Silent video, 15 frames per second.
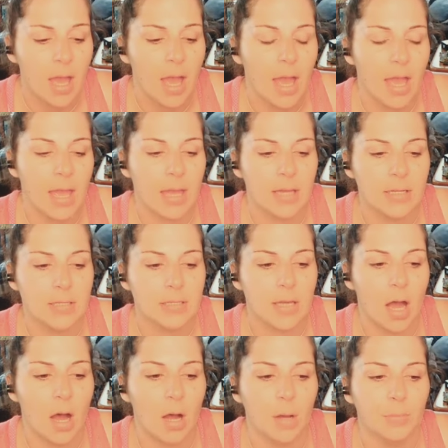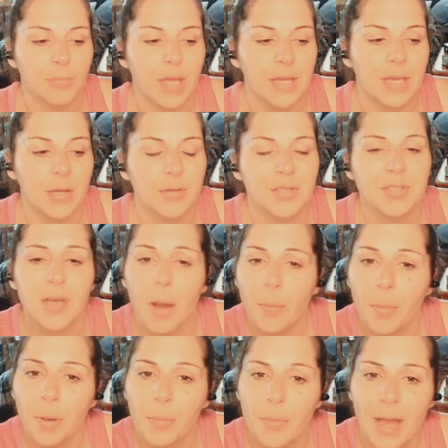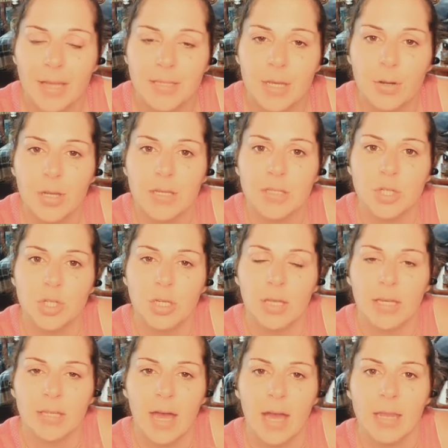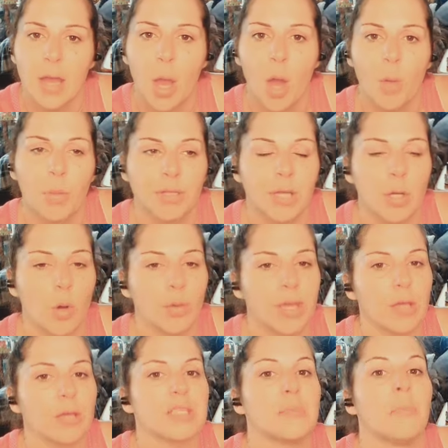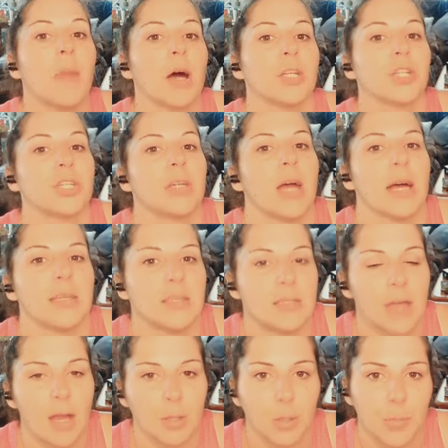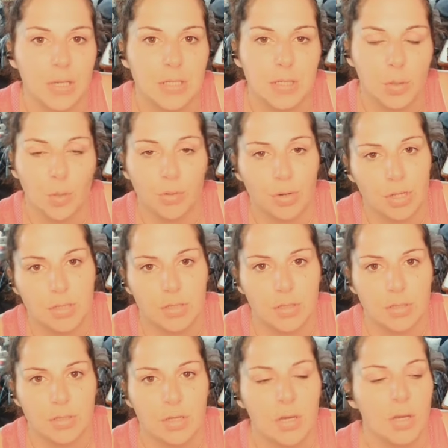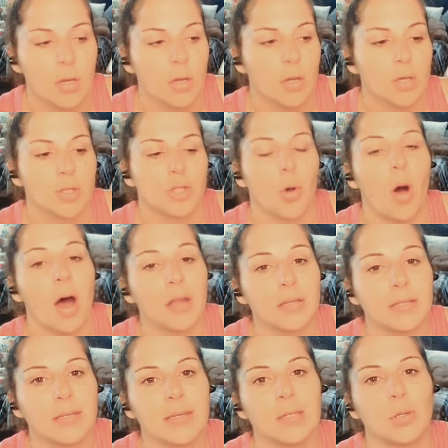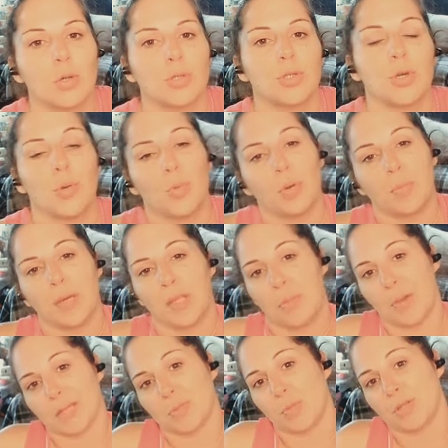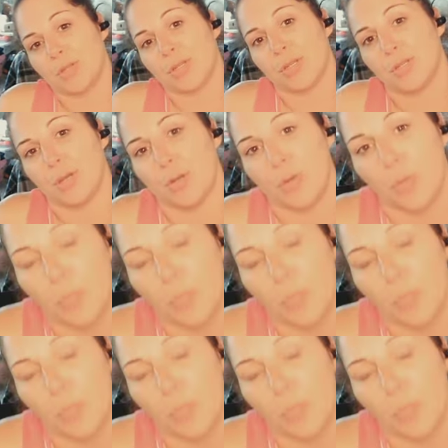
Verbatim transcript: And um, they kill some bacteria and shit like that, but they don't kill as much as Dr. B's liquid crystals. So honestly, those two would be the best ones to do,